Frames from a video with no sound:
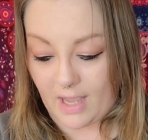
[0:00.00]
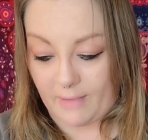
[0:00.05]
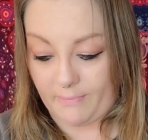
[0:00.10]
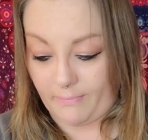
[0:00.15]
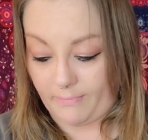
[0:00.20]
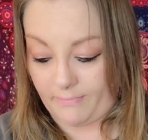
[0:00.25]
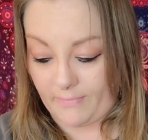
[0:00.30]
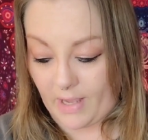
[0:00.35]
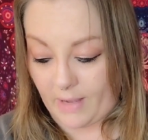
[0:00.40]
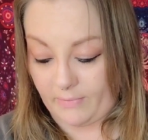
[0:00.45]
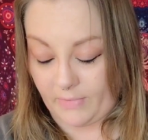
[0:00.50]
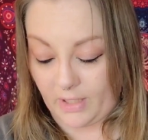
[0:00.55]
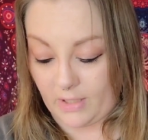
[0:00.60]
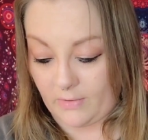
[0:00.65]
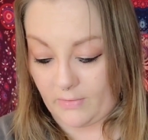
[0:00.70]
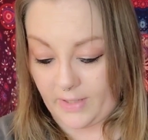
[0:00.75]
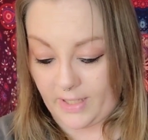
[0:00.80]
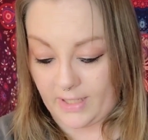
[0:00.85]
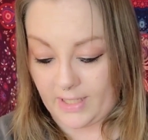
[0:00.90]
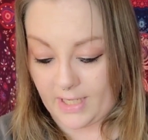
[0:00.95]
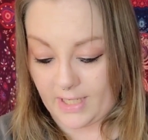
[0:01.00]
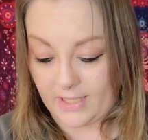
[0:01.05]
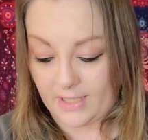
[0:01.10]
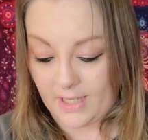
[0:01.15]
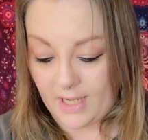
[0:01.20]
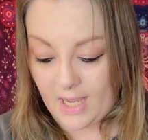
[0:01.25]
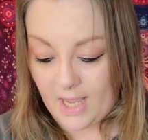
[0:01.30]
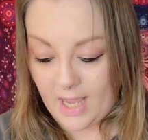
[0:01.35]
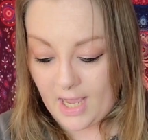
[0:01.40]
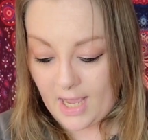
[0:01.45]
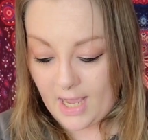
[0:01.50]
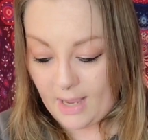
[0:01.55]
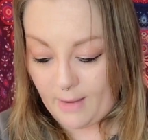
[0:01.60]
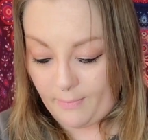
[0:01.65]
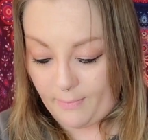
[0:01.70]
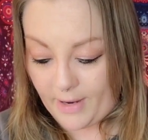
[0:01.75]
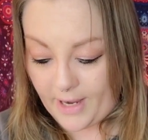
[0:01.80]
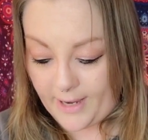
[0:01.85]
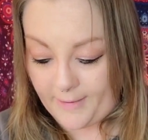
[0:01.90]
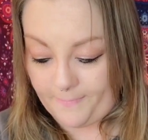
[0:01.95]
I'm going to read this,
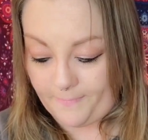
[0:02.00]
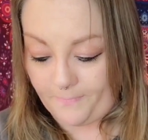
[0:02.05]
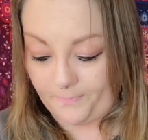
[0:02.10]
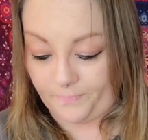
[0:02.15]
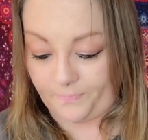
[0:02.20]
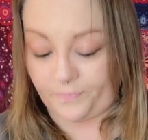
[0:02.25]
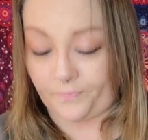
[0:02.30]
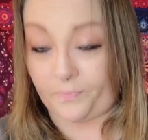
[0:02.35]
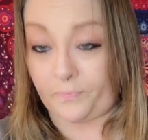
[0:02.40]
but